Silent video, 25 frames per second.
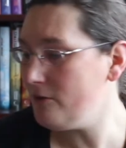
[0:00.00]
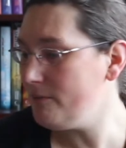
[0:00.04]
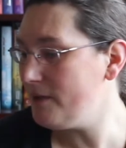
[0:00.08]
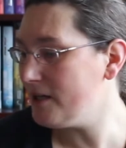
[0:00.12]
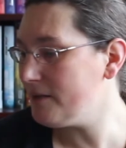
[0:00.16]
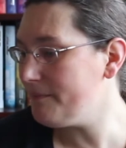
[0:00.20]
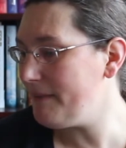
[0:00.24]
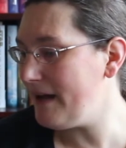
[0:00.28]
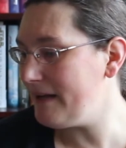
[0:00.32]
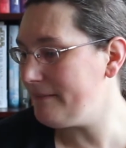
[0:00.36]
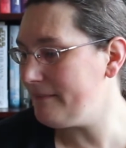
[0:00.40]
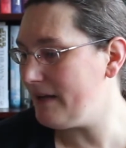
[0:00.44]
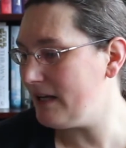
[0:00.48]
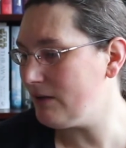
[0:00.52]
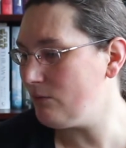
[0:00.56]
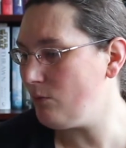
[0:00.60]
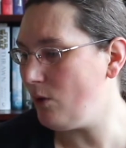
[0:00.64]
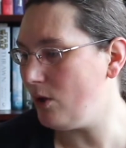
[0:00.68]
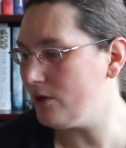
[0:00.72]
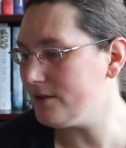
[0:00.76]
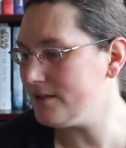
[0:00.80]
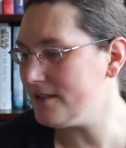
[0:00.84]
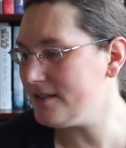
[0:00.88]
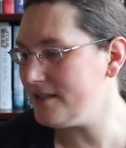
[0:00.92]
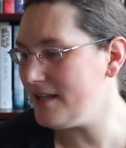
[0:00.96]

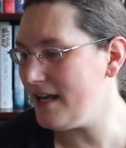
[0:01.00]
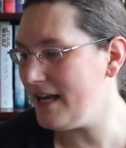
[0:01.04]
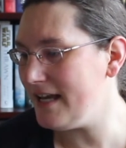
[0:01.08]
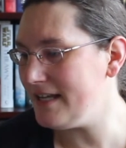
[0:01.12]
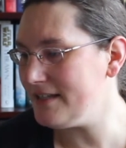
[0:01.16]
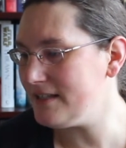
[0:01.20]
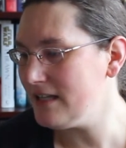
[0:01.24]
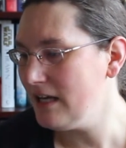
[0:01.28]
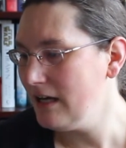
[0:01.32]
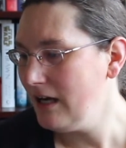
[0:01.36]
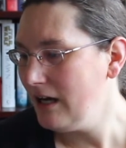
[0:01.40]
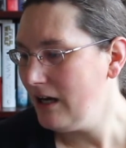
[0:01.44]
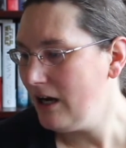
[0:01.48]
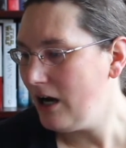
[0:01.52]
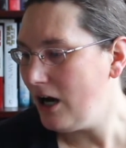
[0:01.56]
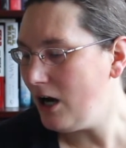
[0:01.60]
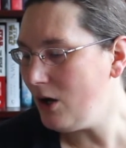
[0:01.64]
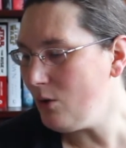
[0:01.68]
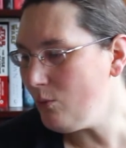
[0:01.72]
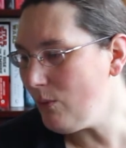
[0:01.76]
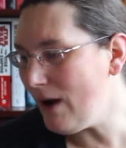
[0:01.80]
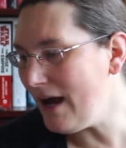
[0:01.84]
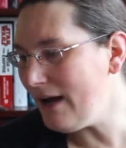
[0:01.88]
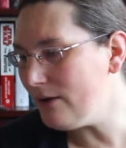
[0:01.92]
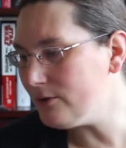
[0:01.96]
McBenman1 says, Oh
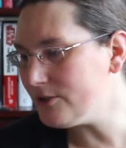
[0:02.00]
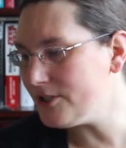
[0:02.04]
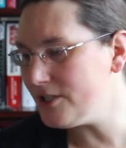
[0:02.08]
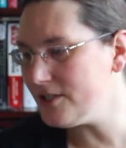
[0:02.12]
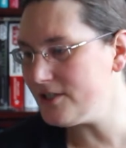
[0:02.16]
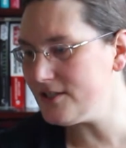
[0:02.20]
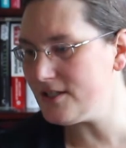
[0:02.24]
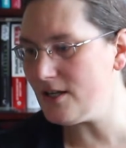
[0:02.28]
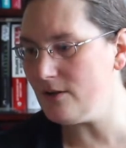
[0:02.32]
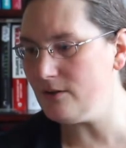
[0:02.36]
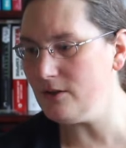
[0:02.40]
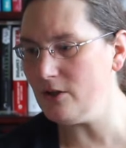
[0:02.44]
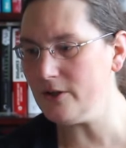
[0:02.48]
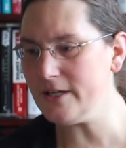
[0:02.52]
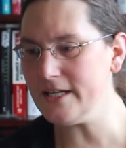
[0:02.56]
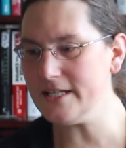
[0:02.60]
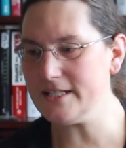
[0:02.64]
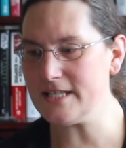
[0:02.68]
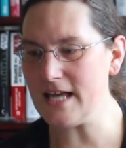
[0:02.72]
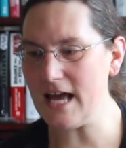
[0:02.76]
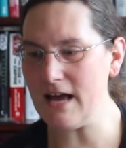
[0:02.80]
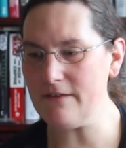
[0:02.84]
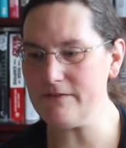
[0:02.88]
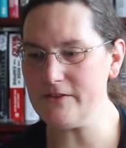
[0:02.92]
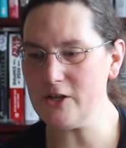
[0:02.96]
wow, she's so lucky
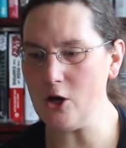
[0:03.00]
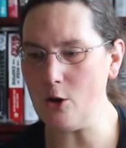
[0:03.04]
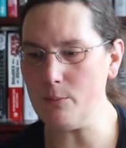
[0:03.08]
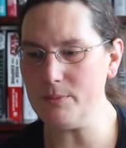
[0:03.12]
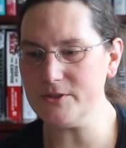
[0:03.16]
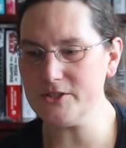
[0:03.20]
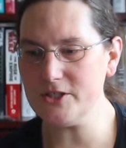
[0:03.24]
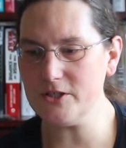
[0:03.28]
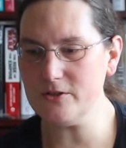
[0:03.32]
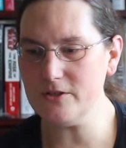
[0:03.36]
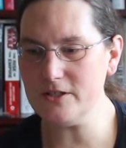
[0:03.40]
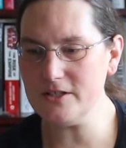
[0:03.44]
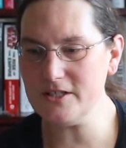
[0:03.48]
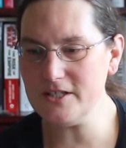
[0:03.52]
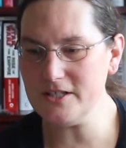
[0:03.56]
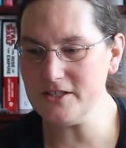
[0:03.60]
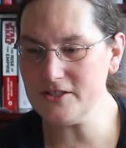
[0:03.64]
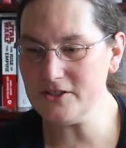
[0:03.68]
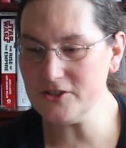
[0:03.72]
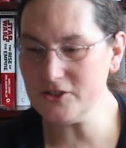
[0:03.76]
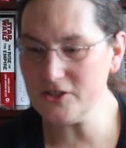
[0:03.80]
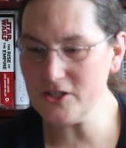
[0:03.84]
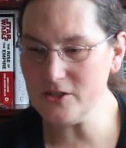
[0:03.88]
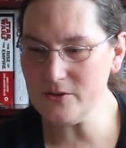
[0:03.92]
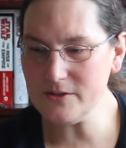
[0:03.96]
to have the opportunity to
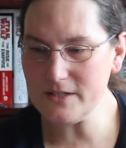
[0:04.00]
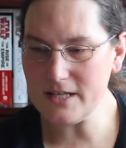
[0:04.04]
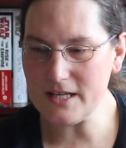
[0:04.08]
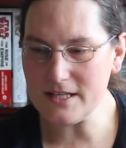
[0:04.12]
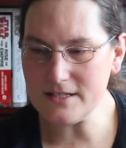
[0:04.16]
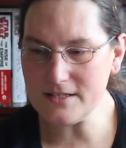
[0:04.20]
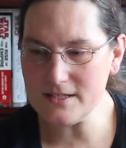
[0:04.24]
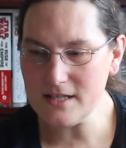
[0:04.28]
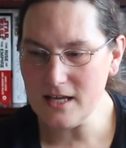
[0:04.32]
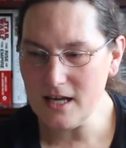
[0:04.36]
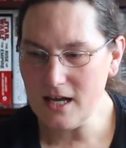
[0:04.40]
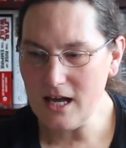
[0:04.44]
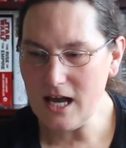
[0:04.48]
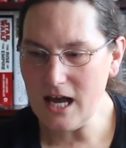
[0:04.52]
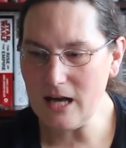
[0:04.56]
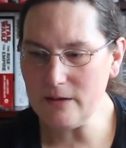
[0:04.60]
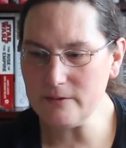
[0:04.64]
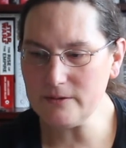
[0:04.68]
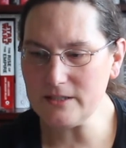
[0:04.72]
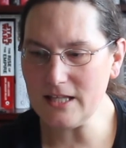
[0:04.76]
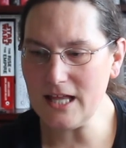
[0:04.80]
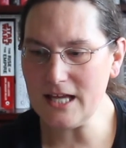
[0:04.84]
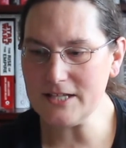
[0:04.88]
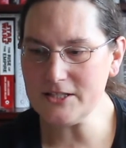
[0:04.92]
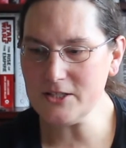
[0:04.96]
do this. I'm
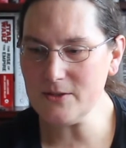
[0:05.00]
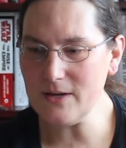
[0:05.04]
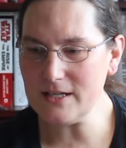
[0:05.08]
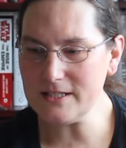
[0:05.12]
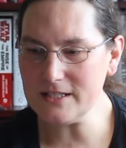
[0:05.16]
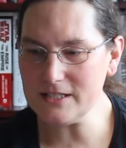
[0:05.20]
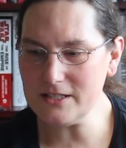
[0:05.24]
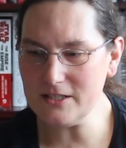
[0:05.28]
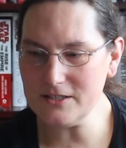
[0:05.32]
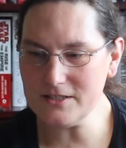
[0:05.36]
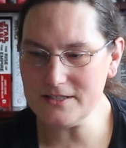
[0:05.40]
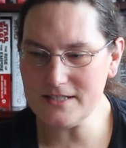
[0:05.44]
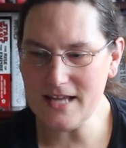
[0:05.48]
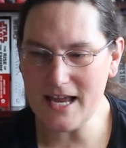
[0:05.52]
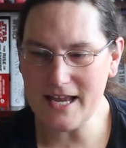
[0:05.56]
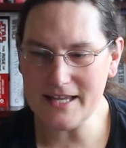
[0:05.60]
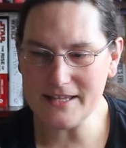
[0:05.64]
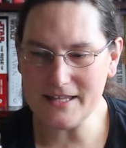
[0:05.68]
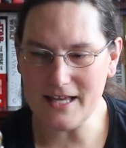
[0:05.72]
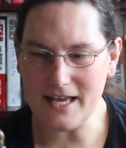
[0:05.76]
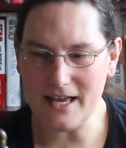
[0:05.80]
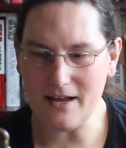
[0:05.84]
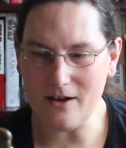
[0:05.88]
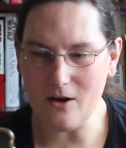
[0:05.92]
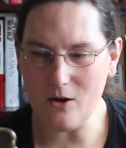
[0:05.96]
glad you had a good day
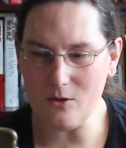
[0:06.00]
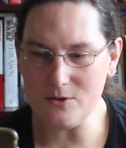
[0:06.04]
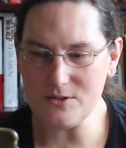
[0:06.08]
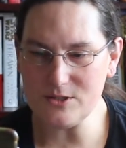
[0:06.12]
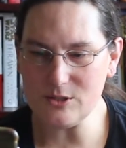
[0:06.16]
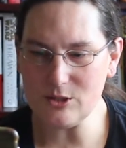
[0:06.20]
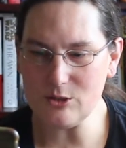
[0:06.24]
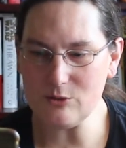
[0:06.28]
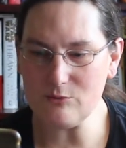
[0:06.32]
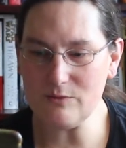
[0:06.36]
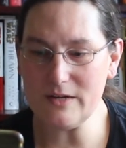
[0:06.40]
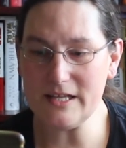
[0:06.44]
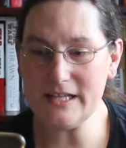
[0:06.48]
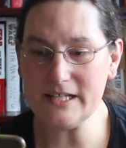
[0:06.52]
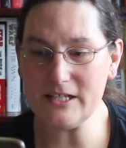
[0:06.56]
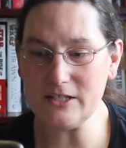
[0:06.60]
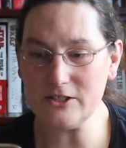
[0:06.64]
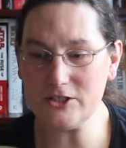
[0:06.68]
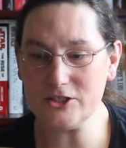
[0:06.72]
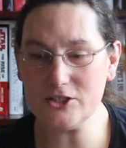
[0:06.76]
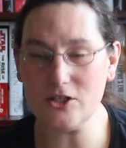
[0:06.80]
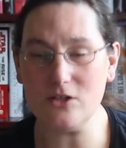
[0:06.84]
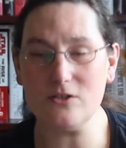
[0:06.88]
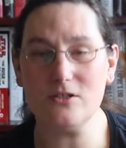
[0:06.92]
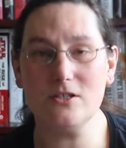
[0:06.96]
there. Also, a really
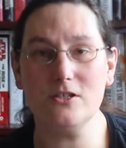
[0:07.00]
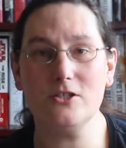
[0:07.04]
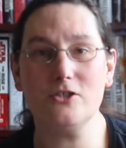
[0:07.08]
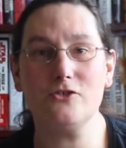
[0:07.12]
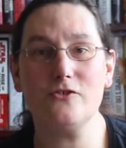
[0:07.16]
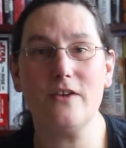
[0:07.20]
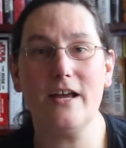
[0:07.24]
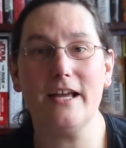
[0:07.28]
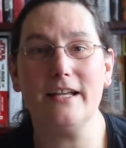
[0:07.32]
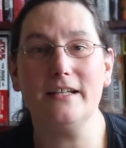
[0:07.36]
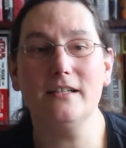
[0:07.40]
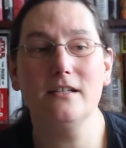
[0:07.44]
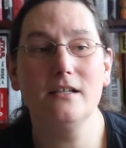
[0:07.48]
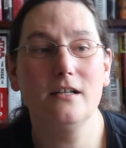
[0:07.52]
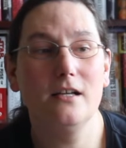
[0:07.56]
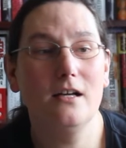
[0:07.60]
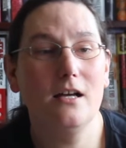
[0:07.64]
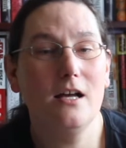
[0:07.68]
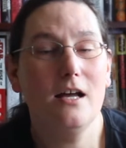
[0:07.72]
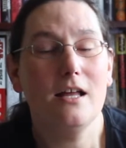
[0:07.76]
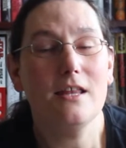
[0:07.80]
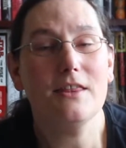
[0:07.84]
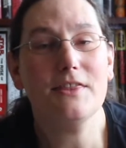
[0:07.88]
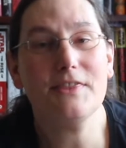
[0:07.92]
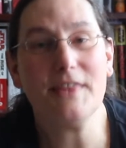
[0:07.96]
good shot of the train.
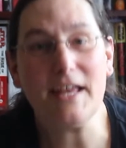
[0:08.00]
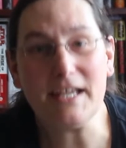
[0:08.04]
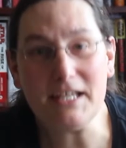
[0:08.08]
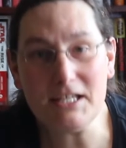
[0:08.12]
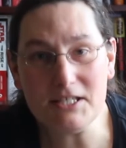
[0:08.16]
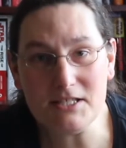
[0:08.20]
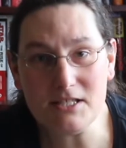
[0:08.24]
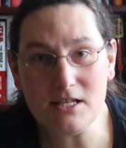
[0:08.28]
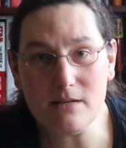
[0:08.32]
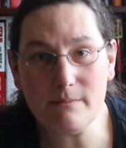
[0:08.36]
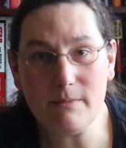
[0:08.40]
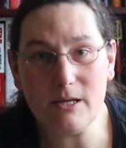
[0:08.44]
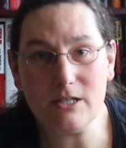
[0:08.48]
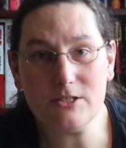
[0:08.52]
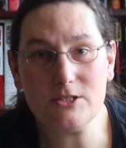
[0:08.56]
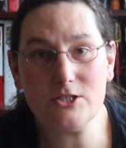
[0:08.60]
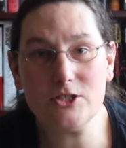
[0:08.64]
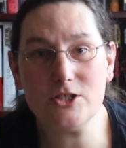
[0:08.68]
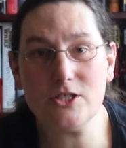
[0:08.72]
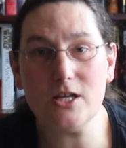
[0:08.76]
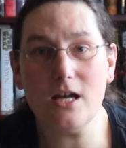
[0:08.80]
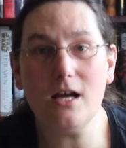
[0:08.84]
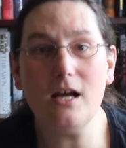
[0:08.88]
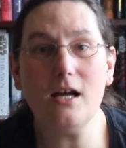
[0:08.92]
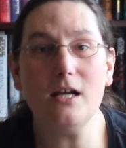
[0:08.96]
Thank you so
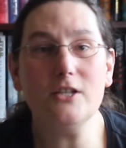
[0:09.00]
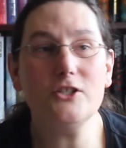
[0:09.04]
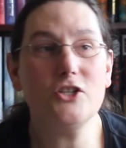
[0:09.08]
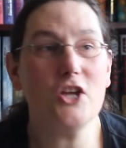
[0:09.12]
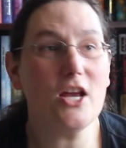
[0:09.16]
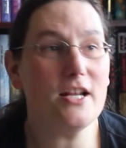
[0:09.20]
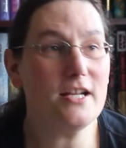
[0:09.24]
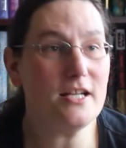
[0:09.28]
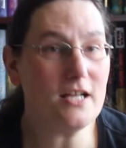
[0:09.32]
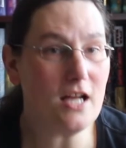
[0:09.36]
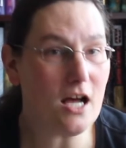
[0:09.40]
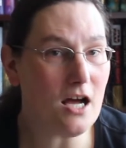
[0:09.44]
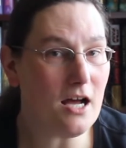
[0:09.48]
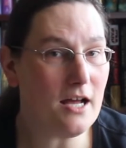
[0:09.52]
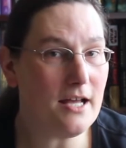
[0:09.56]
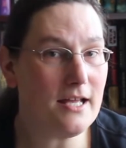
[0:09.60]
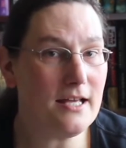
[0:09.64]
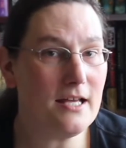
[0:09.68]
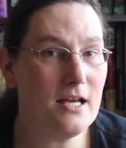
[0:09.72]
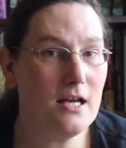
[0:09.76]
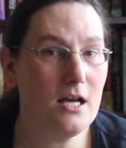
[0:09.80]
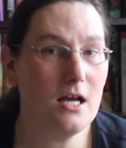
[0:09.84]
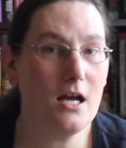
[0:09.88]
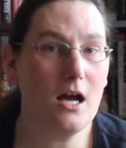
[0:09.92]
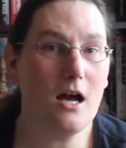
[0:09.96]
much. Uh, Jen and
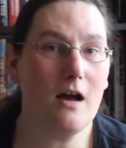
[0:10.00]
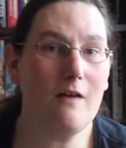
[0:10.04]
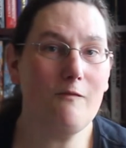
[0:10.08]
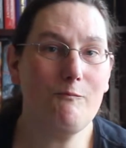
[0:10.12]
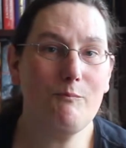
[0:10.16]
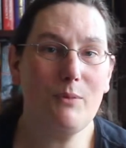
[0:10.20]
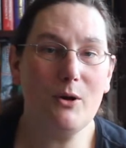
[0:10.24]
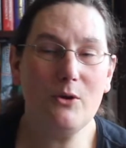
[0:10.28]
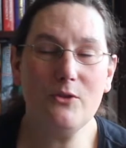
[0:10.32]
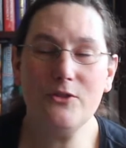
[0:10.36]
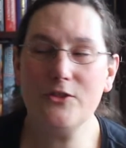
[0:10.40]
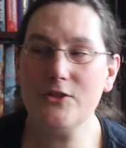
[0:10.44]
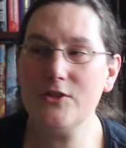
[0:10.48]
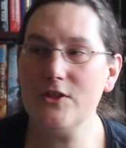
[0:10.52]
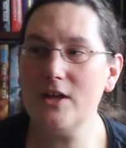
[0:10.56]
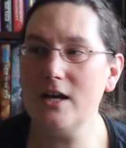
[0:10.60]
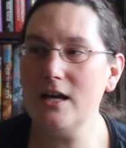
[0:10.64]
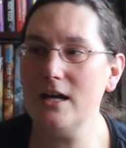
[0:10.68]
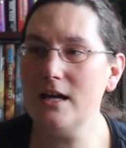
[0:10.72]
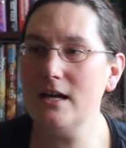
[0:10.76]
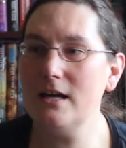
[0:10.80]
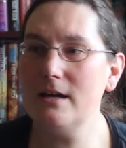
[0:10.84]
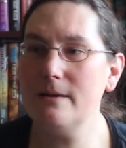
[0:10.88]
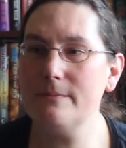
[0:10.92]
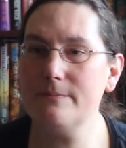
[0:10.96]
I have both
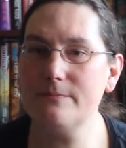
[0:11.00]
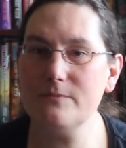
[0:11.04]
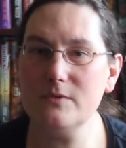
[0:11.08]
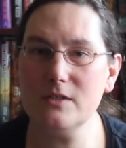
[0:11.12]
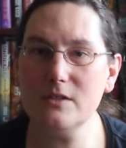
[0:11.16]
uh,